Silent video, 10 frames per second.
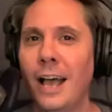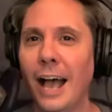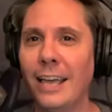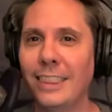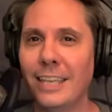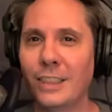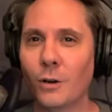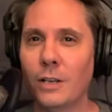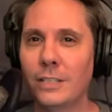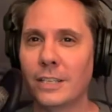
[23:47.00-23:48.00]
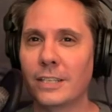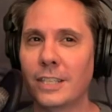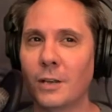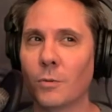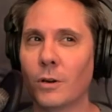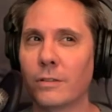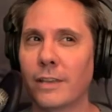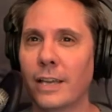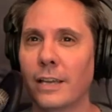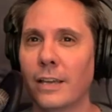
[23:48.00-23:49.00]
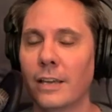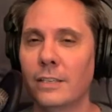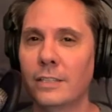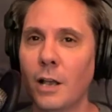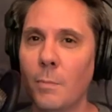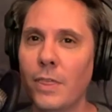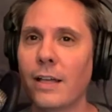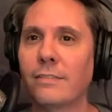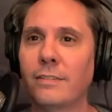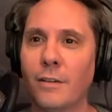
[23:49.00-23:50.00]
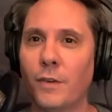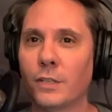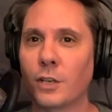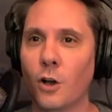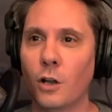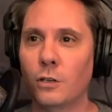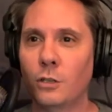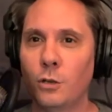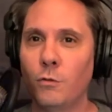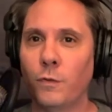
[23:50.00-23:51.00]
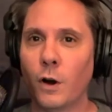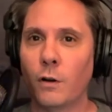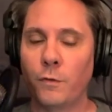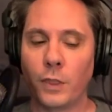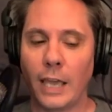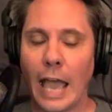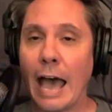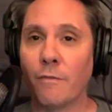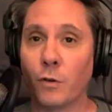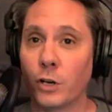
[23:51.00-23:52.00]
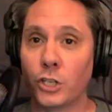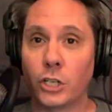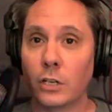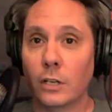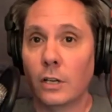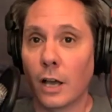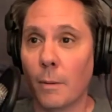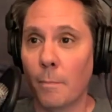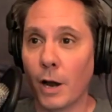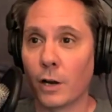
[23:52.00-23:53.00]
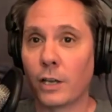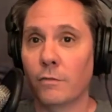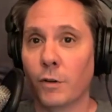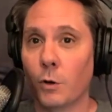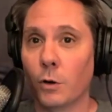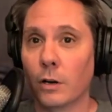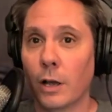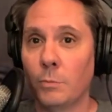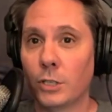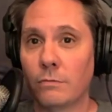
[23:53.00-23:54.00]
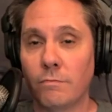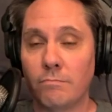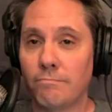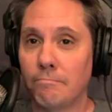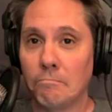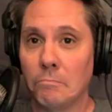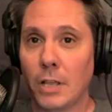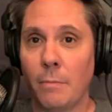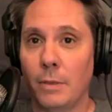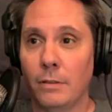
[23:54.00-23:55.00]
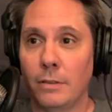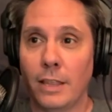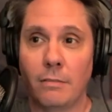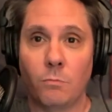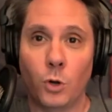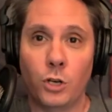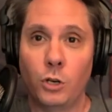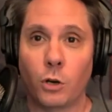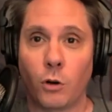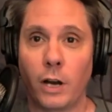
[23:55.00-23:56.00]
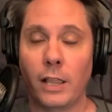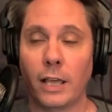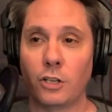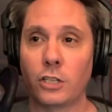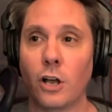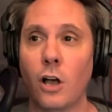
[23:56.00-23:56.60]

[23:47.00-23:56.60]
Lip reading: I think there is this thing where it's like some of that stuff has gone too far for the average American voter. I mean, wouldn't you agree? Like just